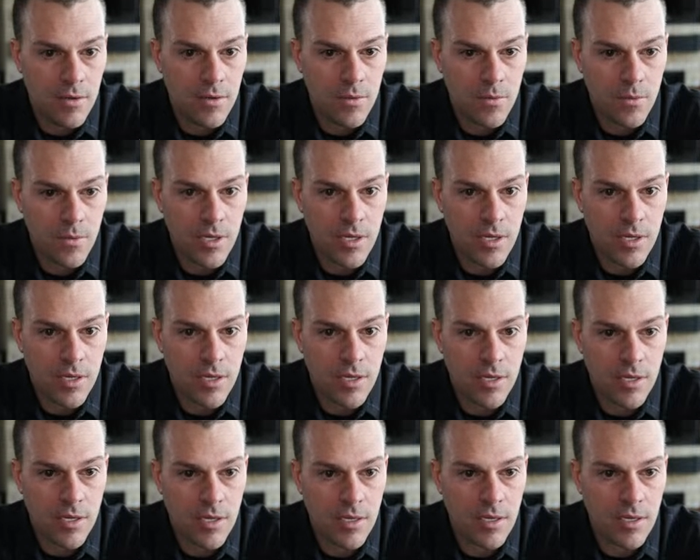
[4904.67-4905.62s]
we
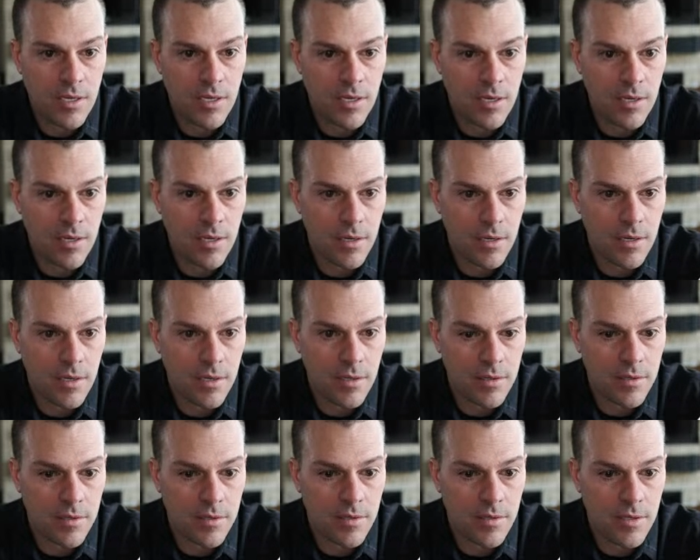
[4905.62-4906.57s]
can,
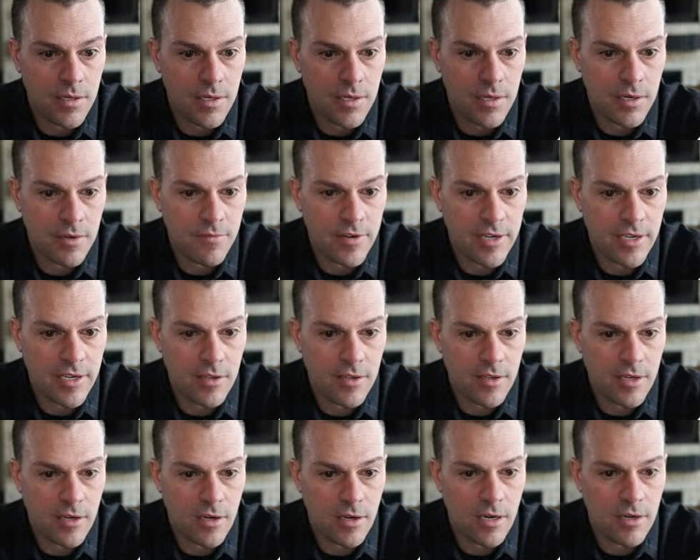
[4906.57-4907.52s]
let's see here, if I
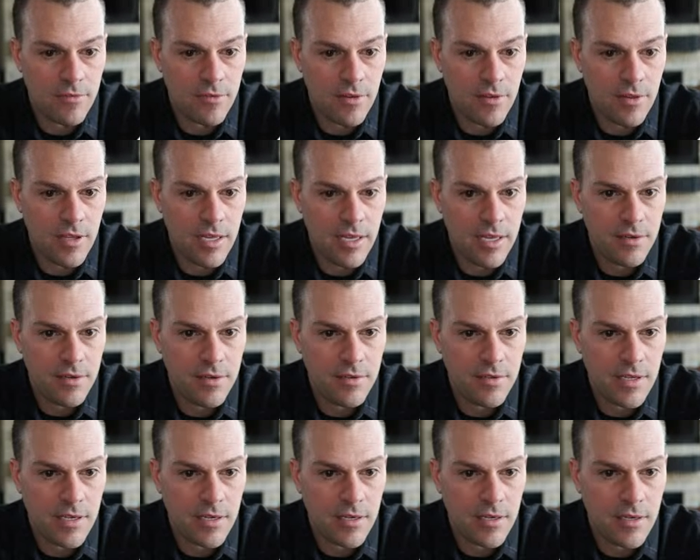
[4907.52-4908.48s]
click off of that, does
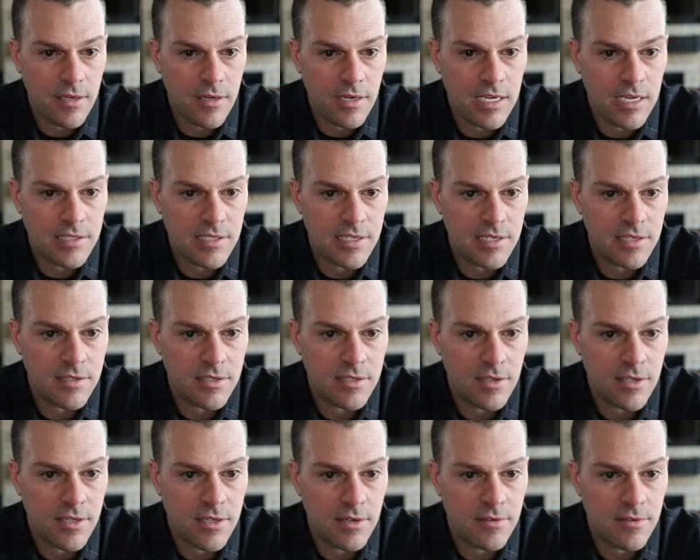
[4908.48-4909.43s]
that go? I guess I just
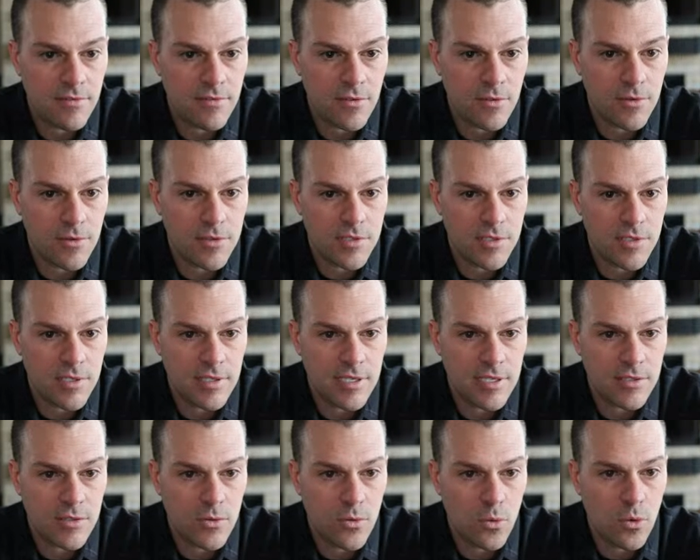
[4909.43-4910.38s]
click on fluorescent.
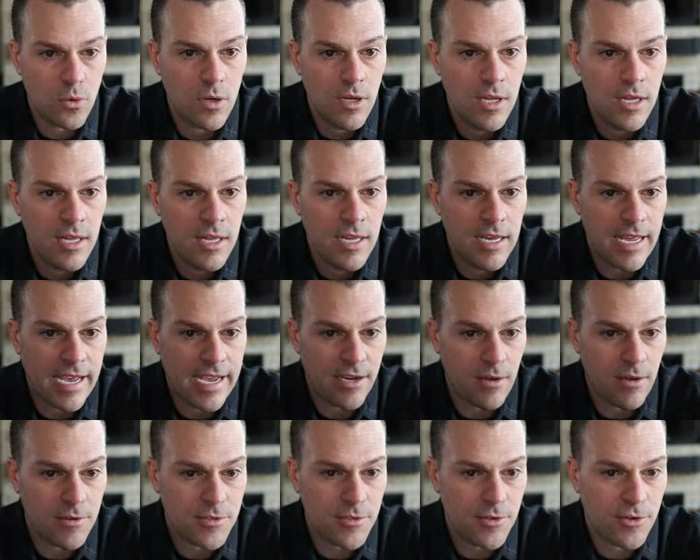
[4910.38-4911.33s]
That's cool. I can
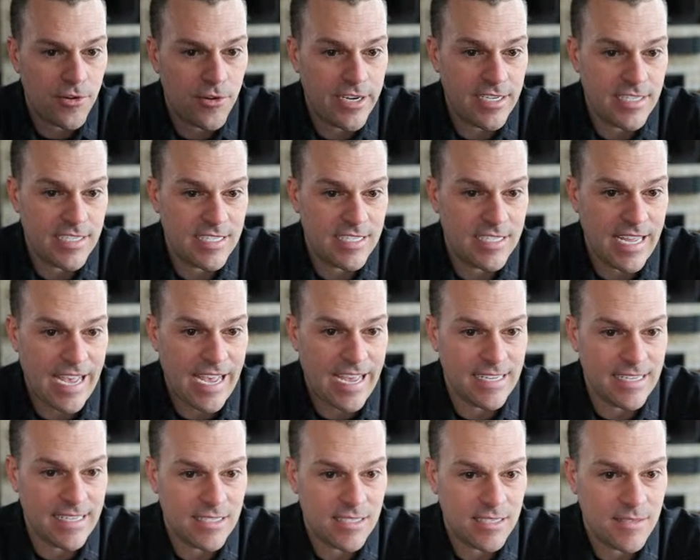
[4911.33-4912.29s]
also create a
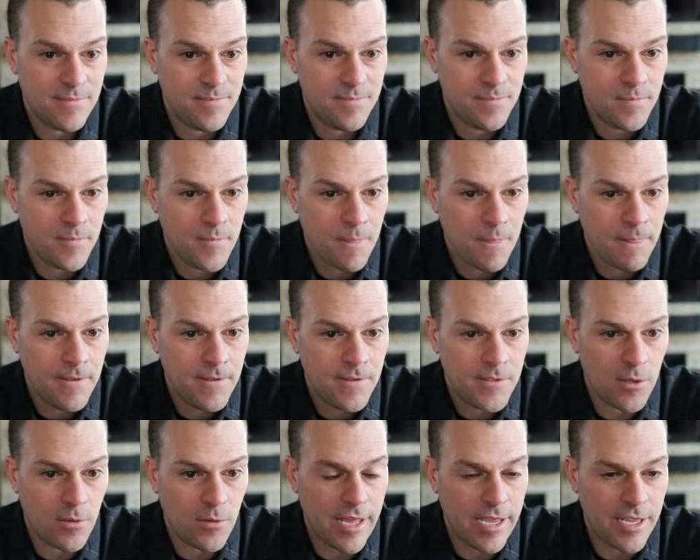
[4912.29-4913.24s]
status.
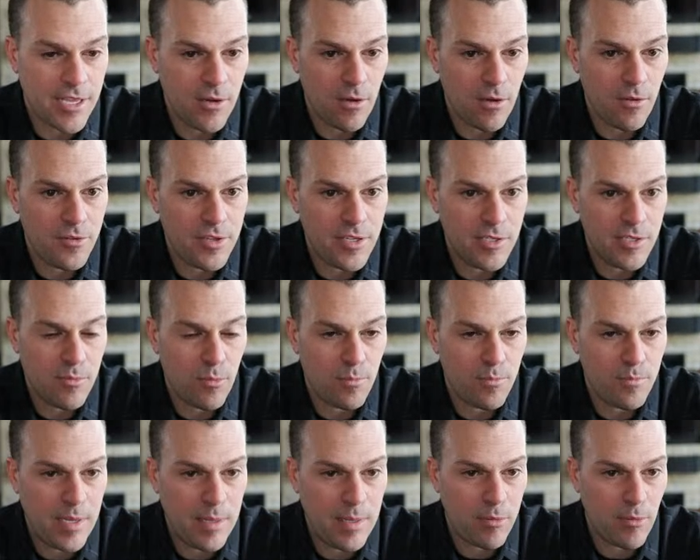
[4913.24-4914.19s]
So like, these
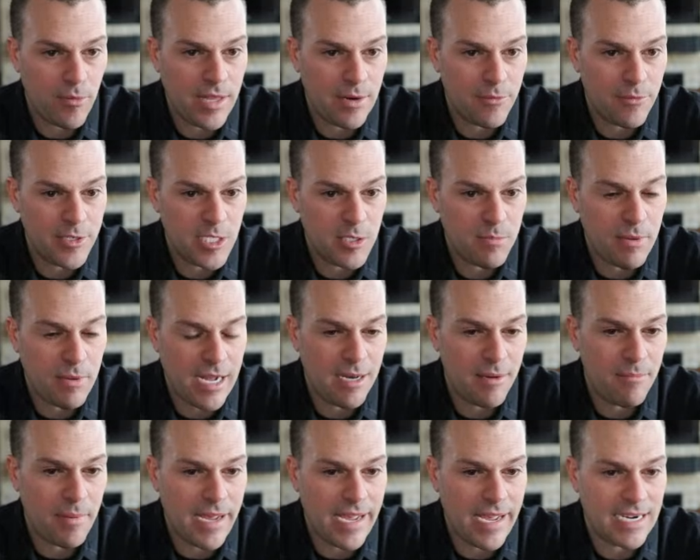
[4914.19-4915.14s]
people that
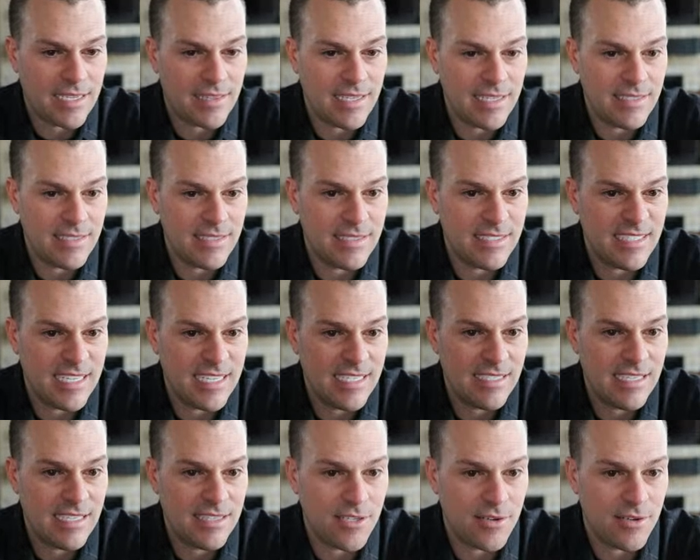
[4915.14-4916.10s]
respond back that says
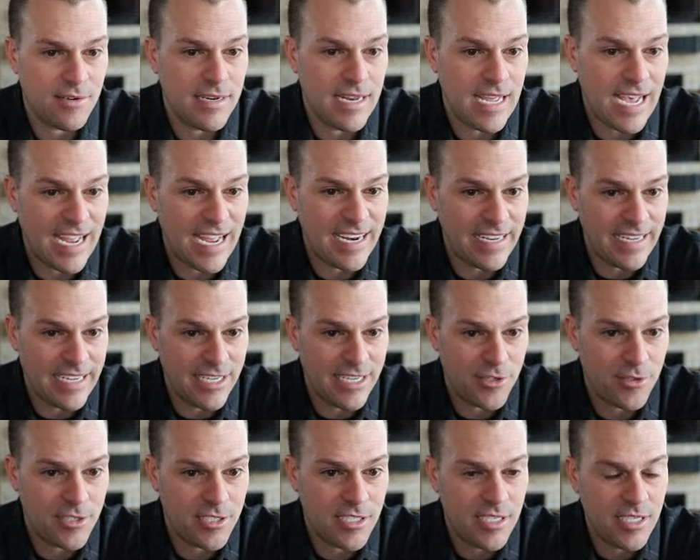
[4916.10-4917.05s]
that they're not
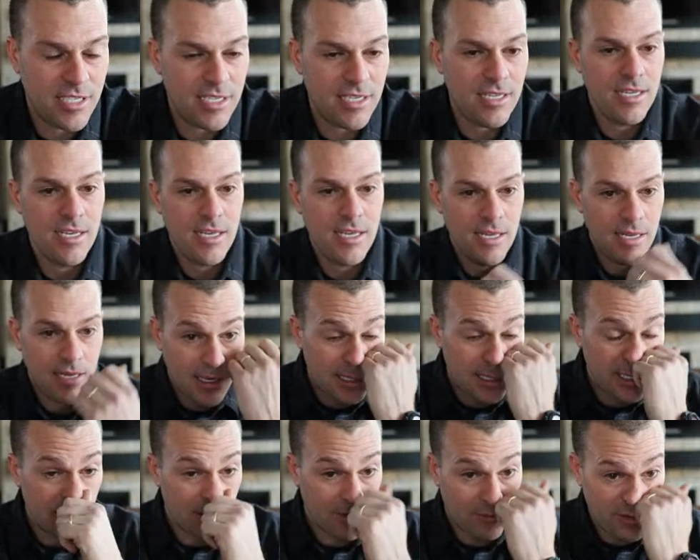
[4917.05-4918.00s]
interested,
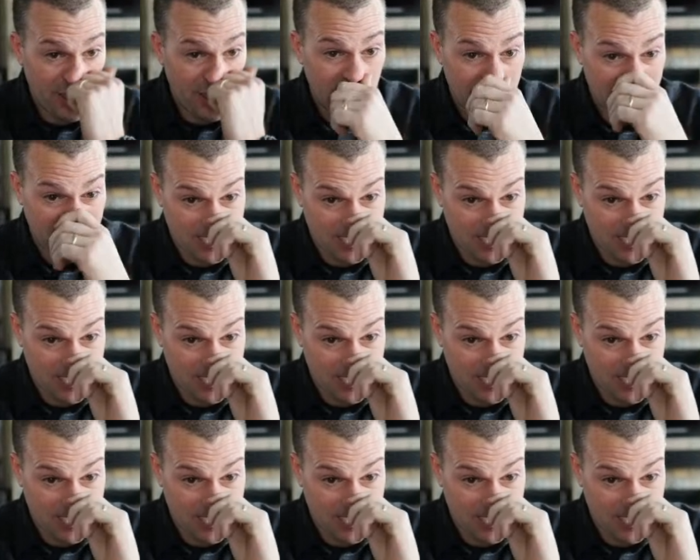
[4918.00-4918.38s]
via the